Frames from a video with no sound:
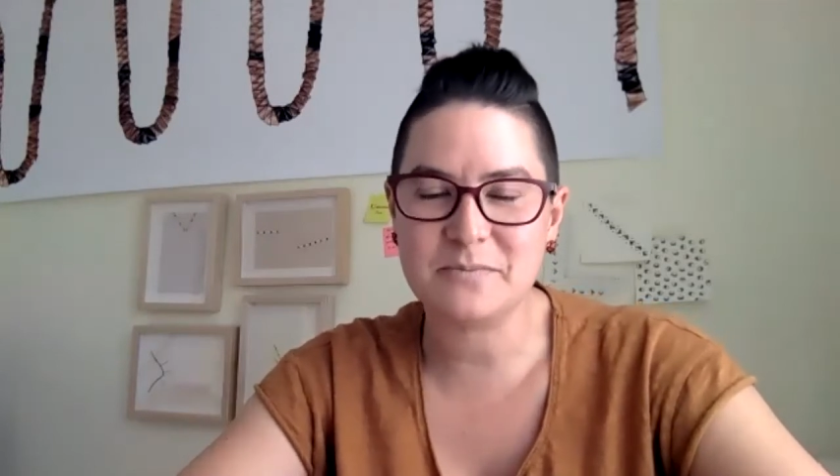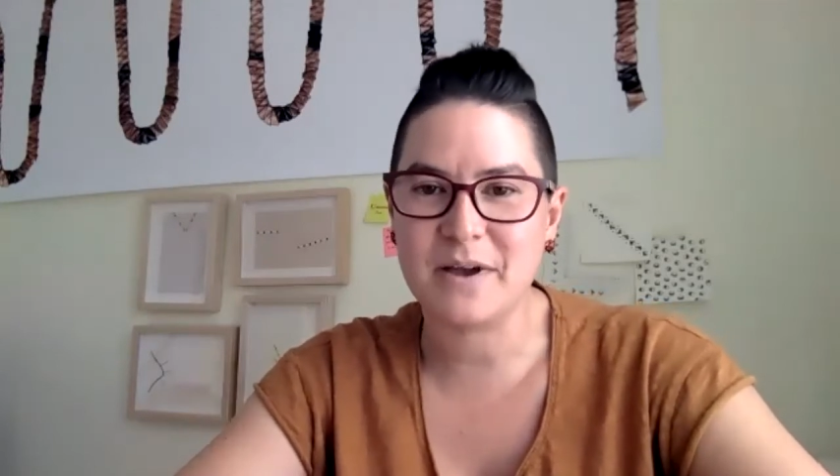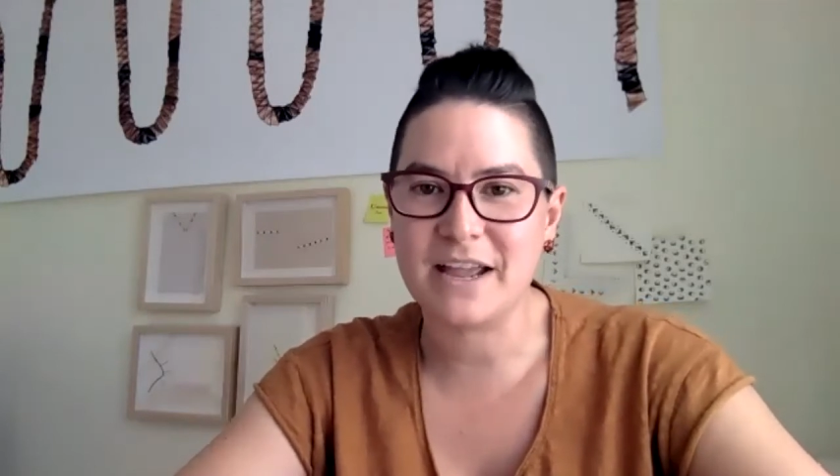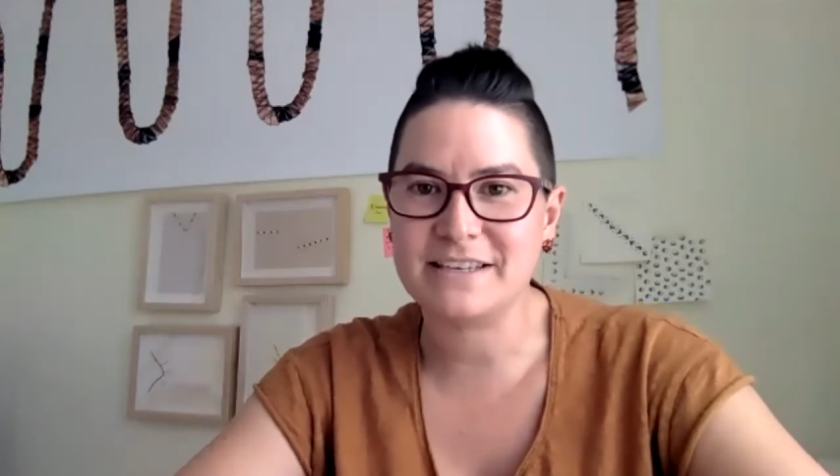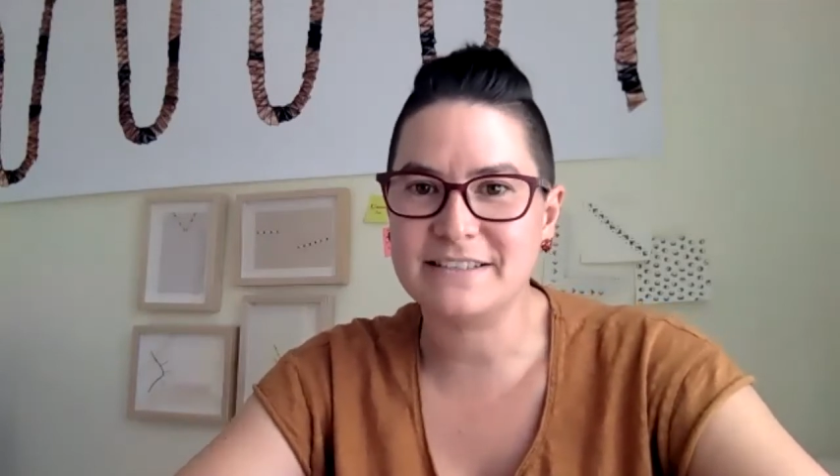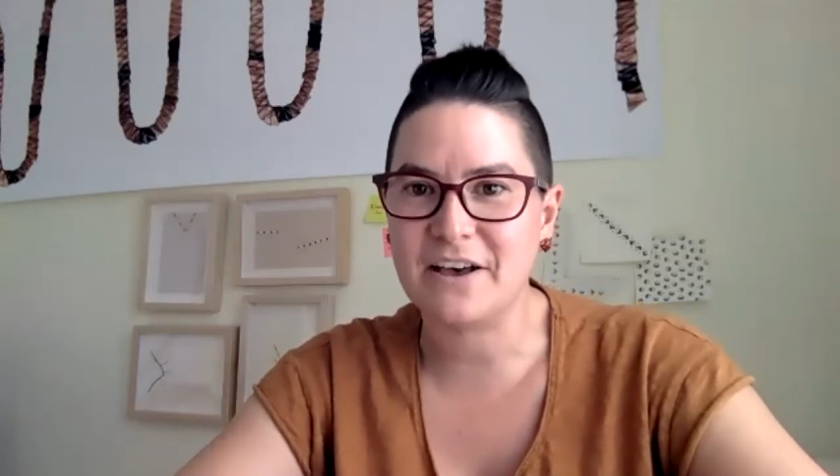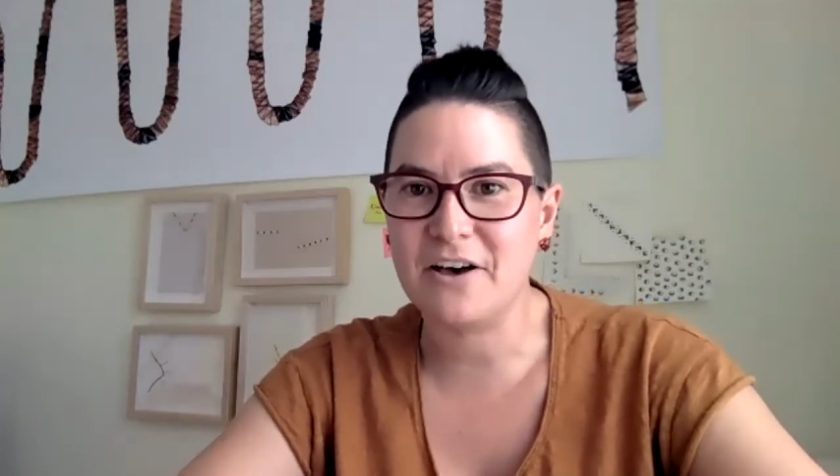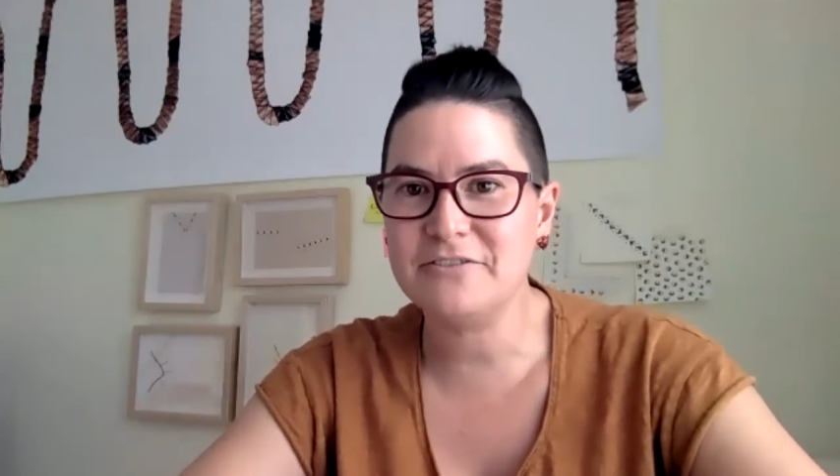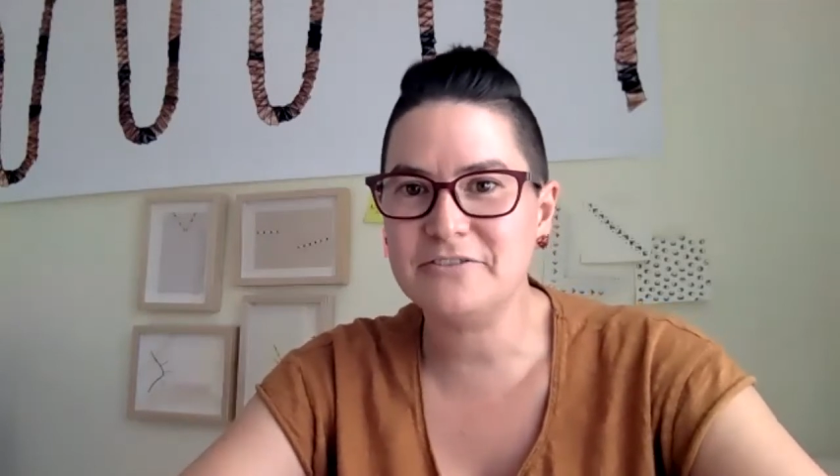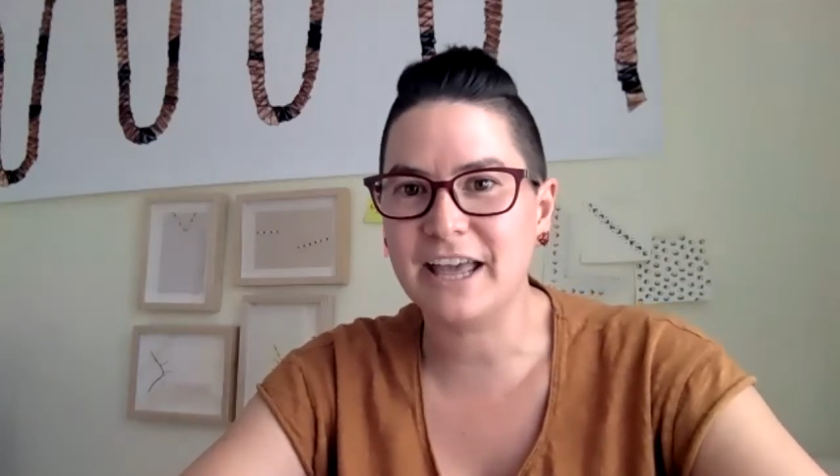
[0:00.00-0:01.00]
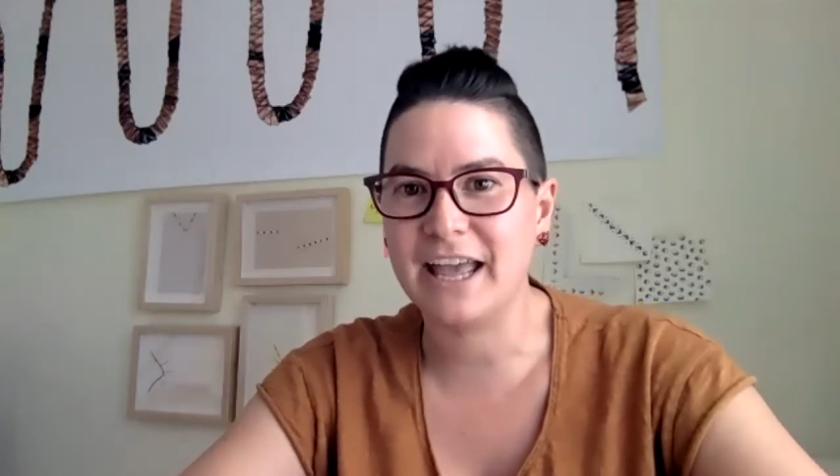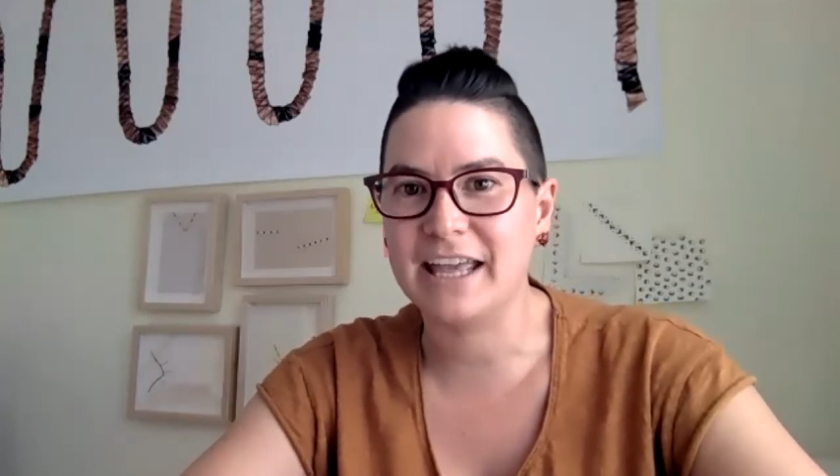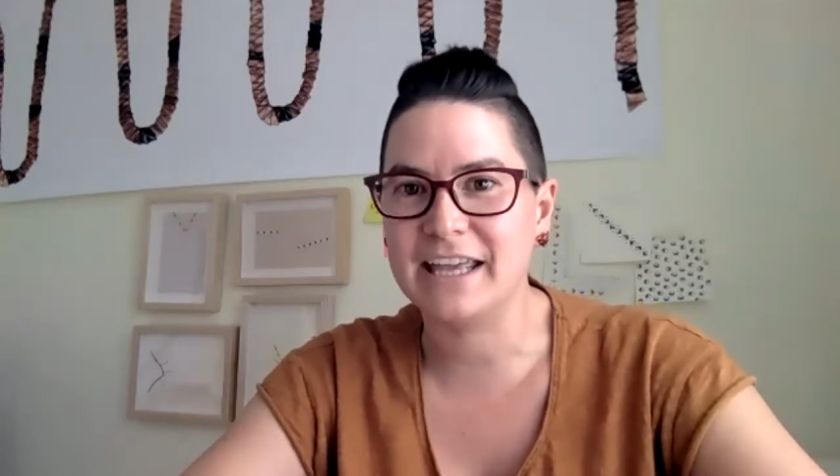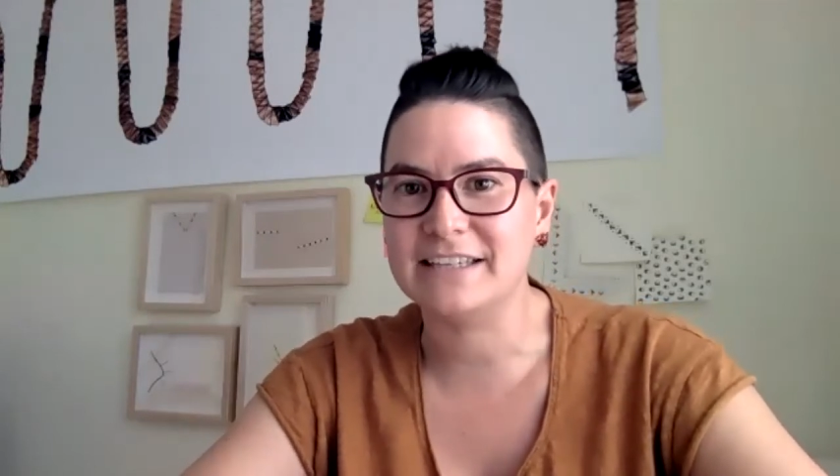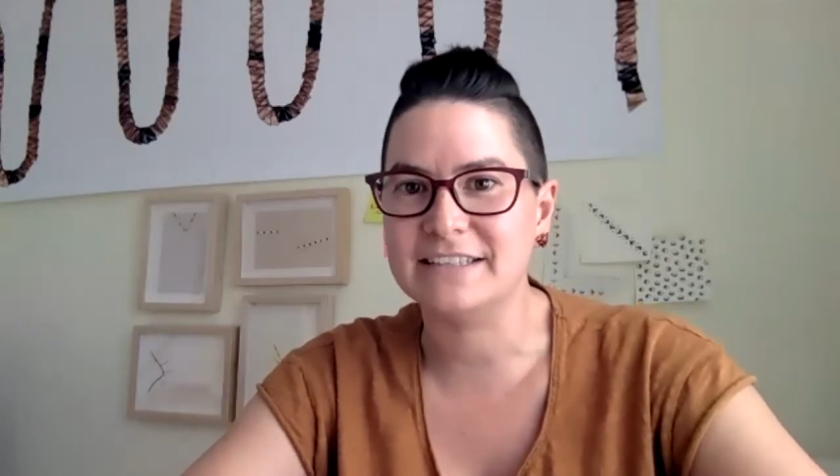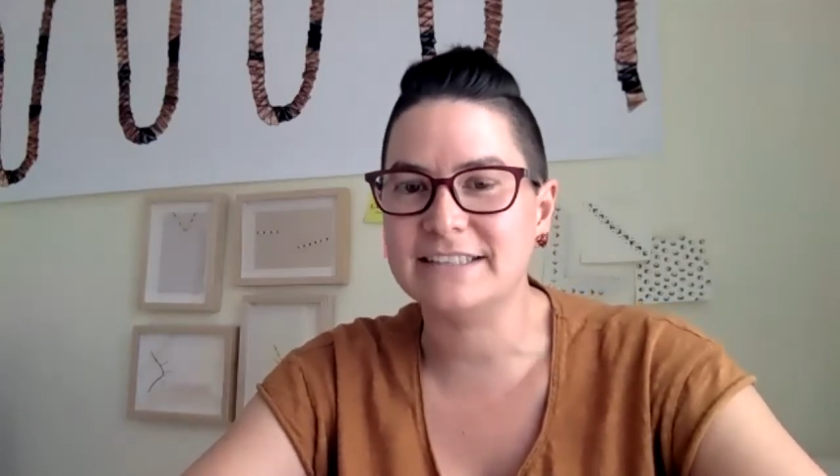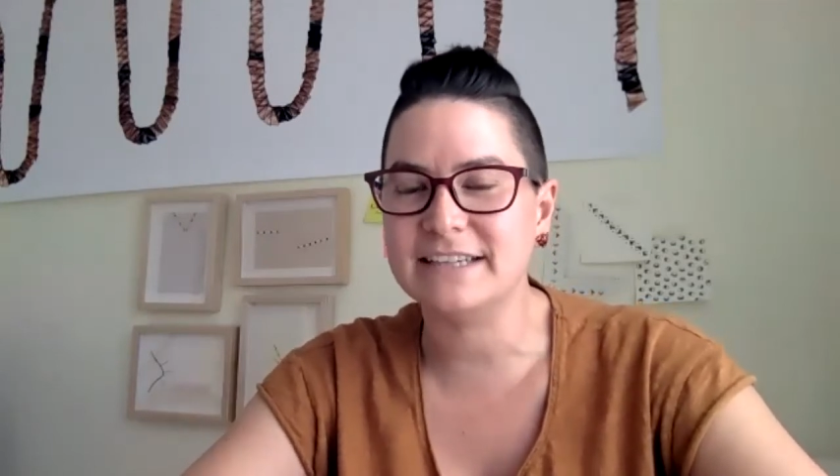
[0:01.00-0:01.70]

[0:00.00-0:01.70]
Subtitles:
myself and